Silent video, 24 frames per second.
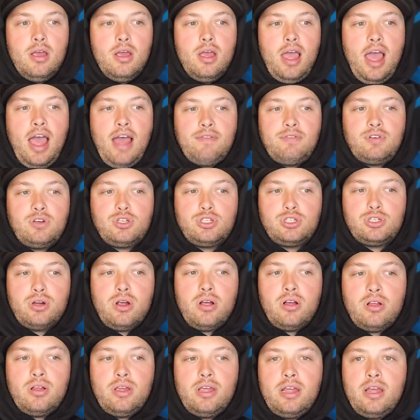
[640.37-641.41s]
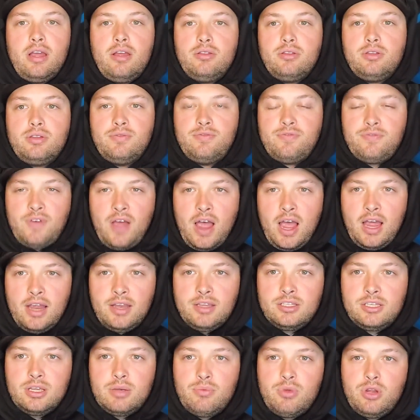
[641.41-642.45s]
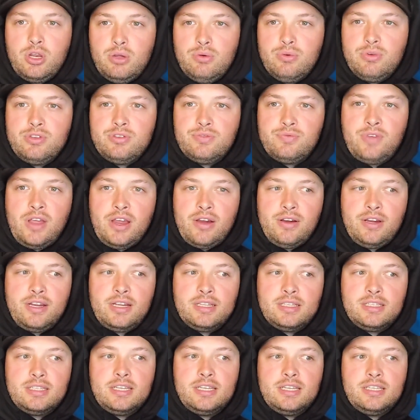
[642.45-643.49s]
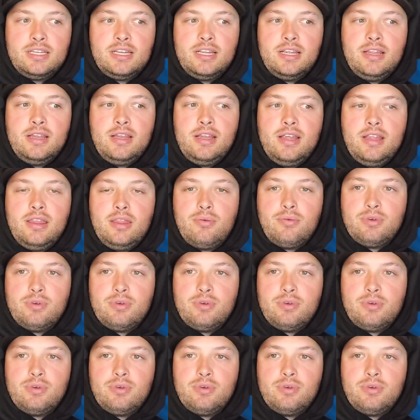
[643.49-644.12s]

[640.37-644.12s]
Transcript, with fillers: After struggling to find someone who was very consistent in the